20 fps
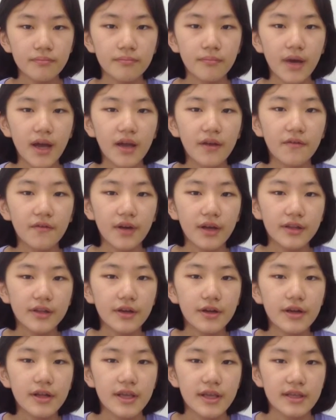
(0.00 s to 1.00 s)
My
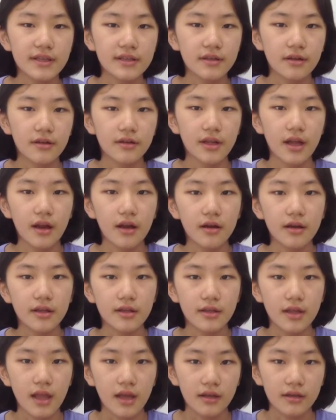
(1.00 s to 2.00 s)
father is an
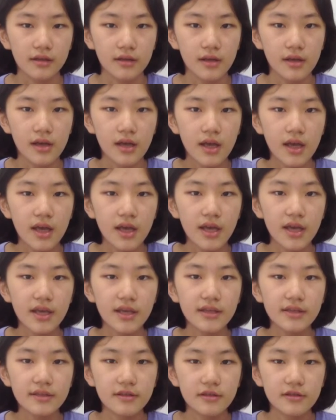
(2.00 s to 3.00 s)
architect. He
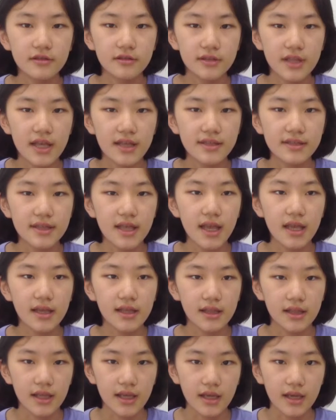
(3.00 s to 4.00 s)
is good at
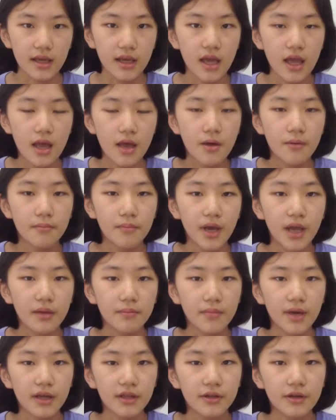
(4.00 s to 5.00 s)
cycling. My
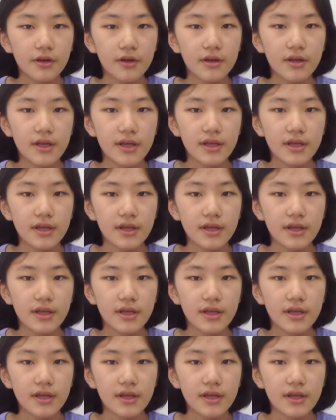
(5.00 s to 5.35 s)
mother